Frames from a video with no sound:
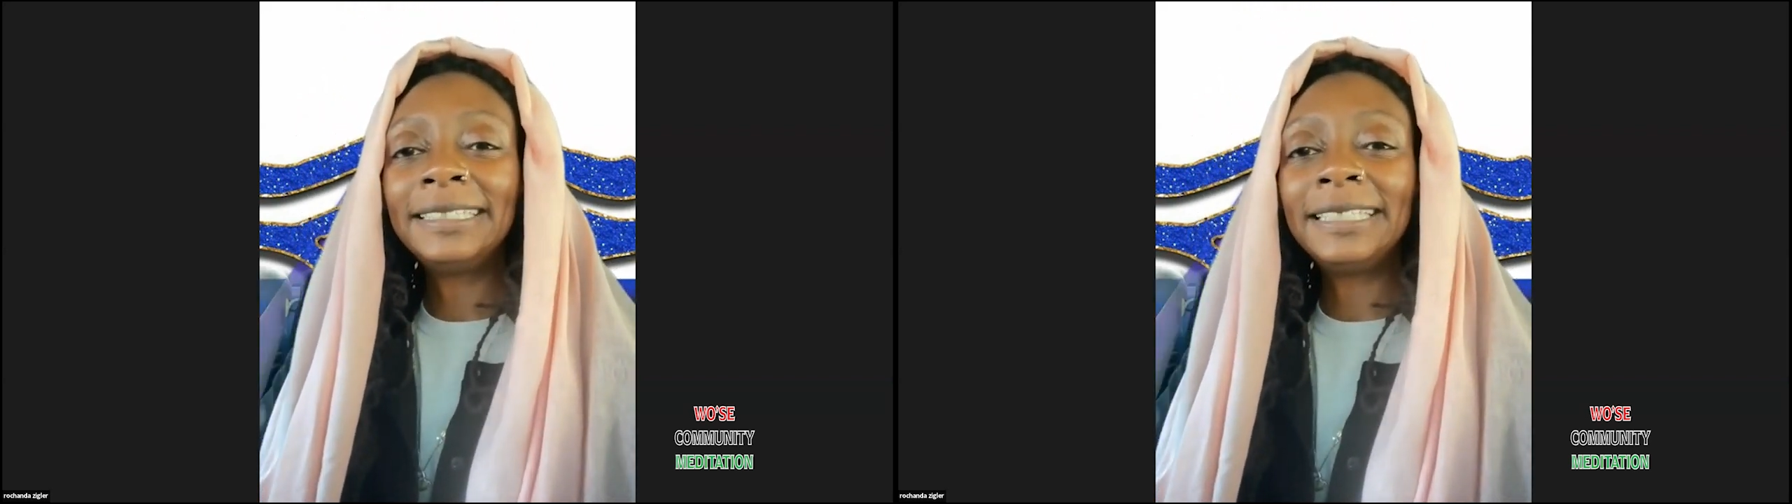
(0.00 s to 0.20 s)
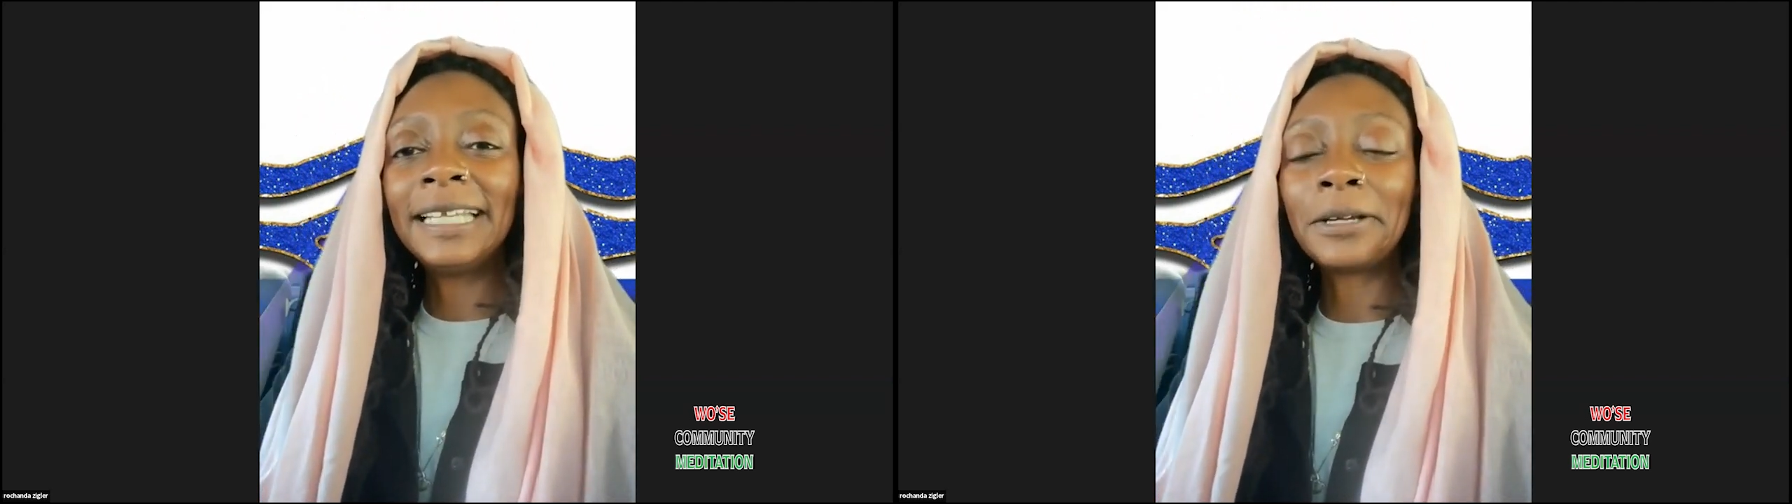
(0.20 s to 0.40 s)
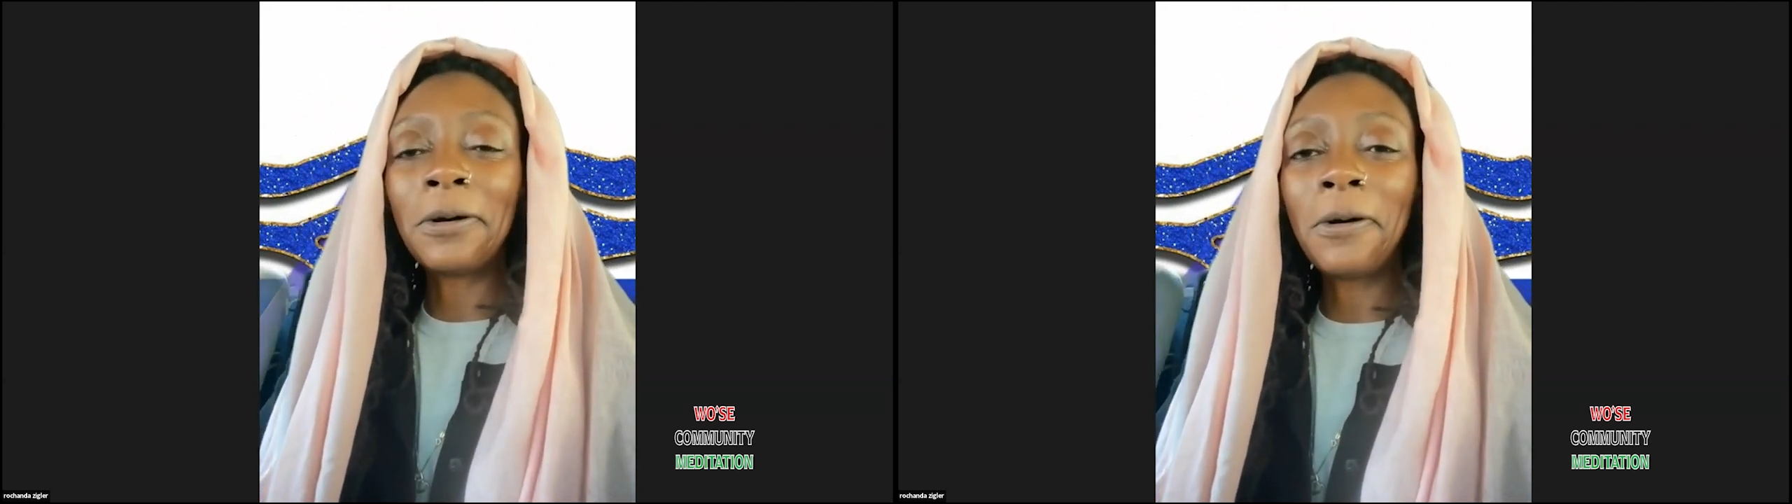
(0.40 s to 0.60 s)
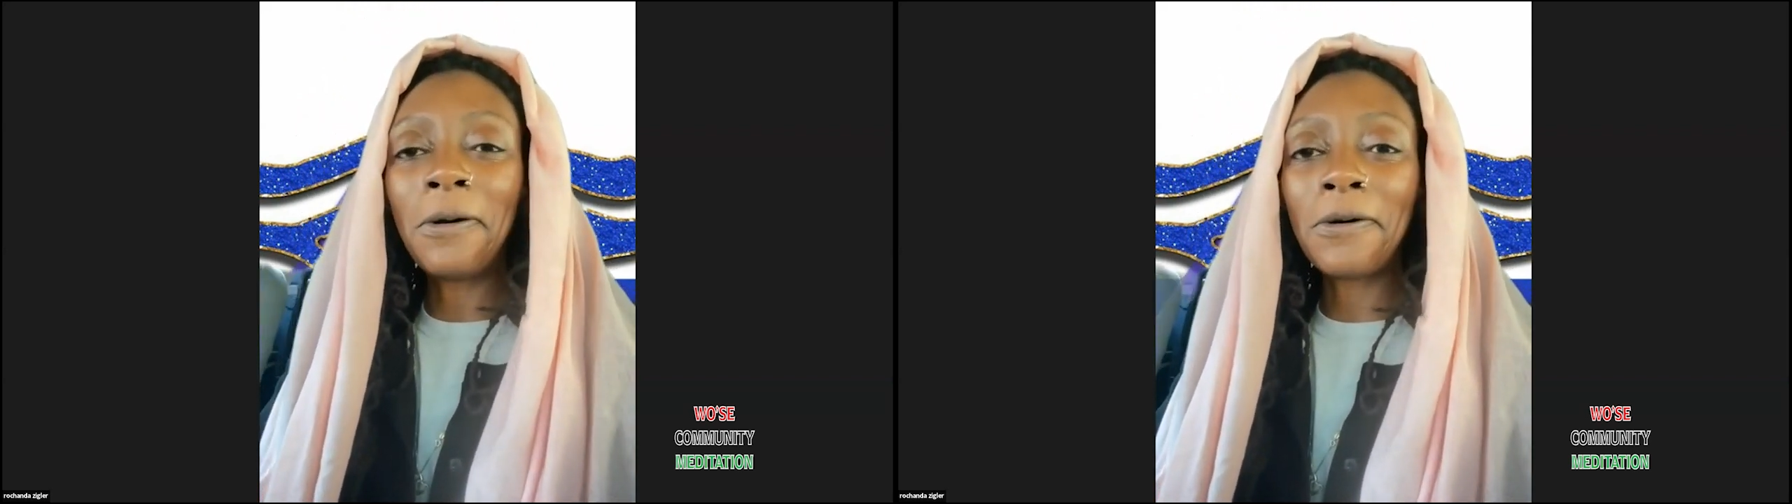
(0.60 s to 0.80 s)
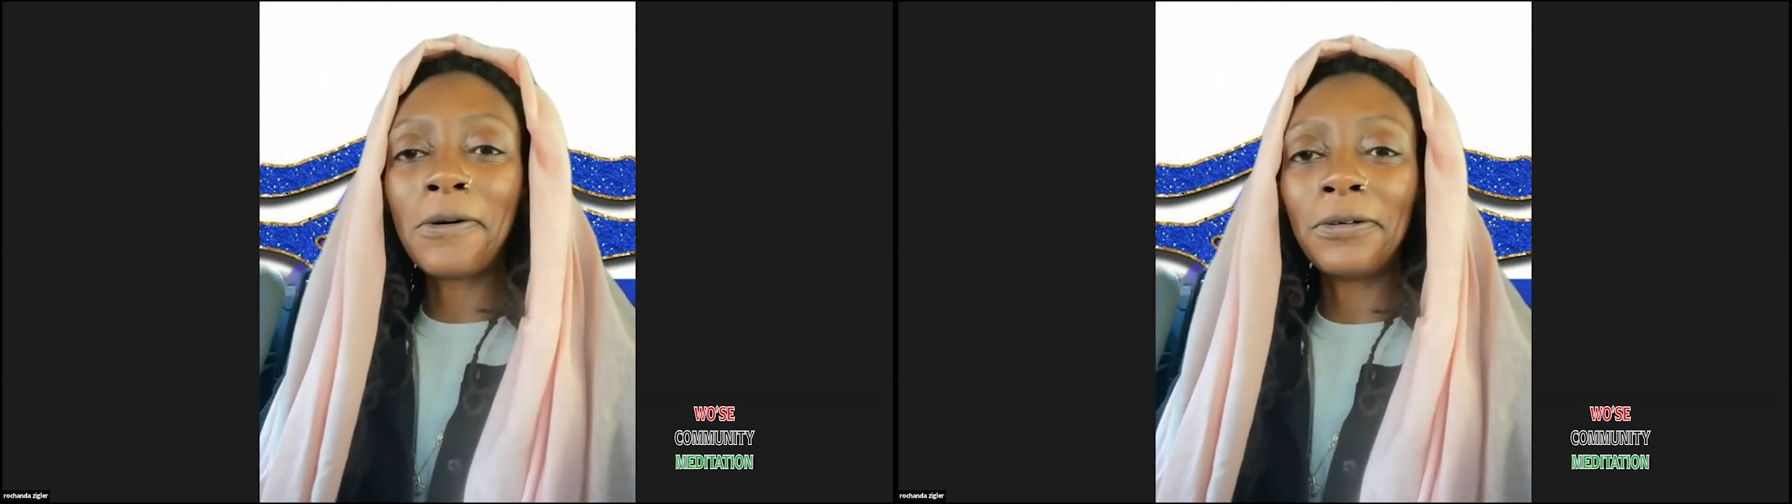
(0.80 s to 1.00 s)
sitting
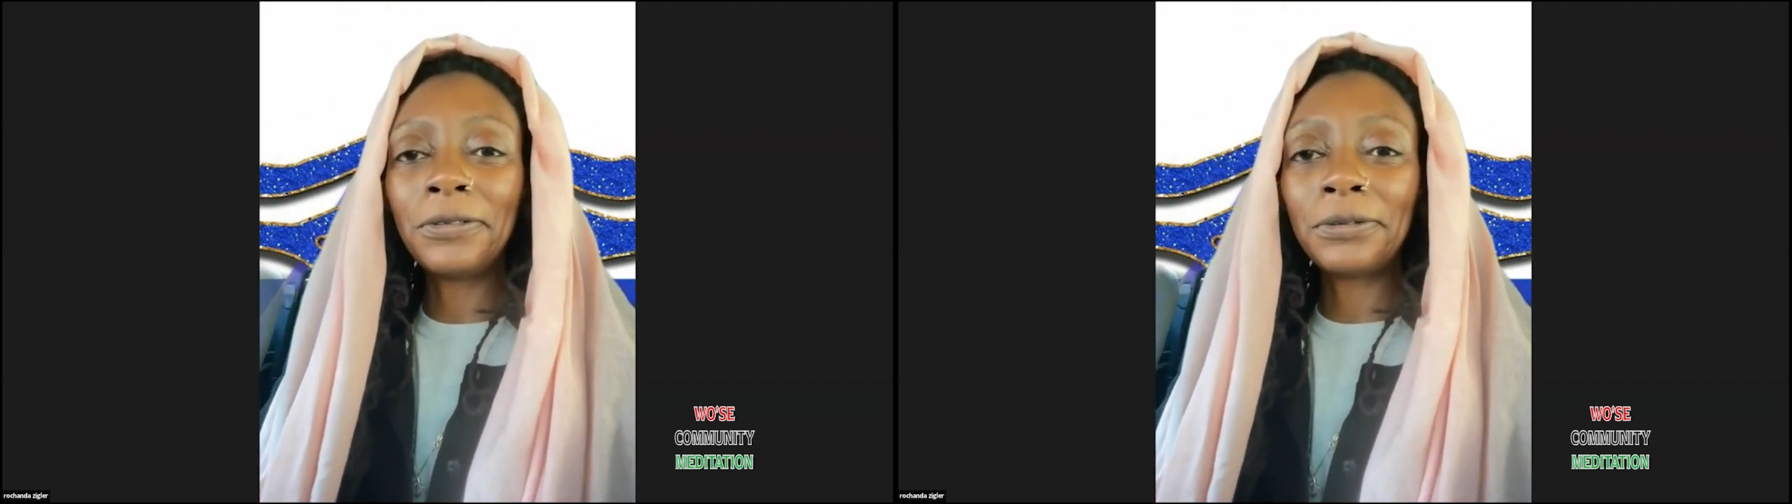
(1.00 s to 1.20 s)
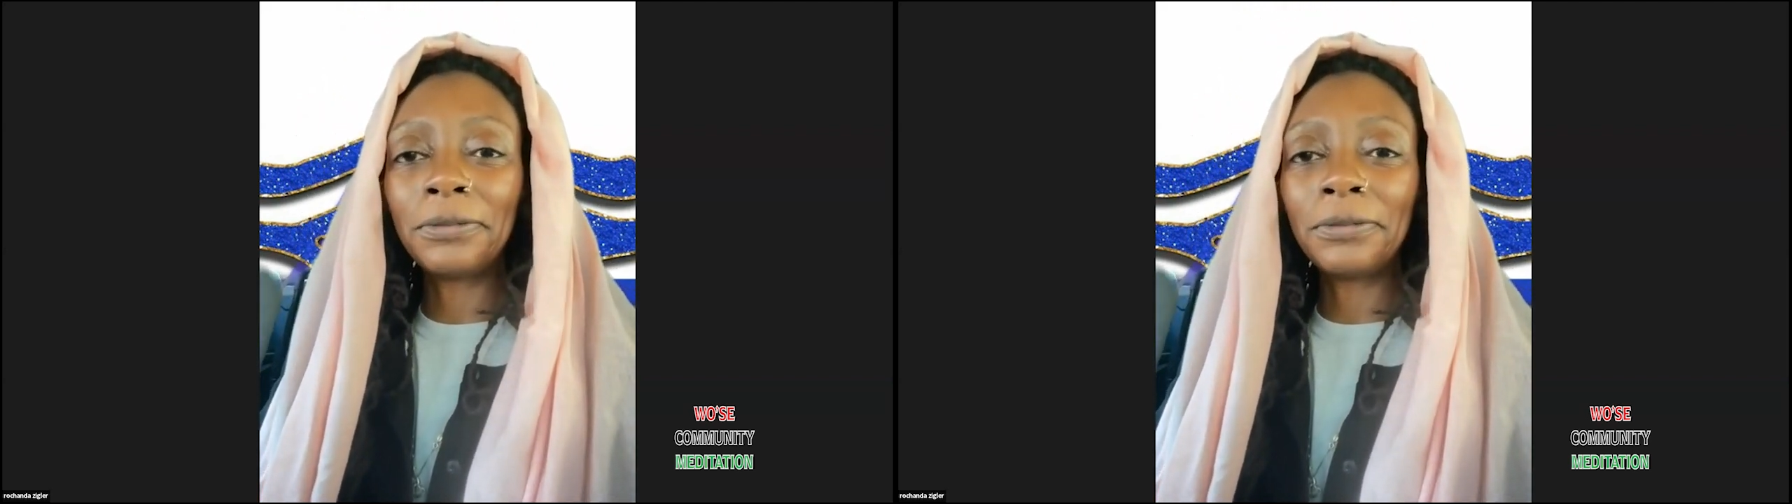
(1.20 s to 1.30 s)
all the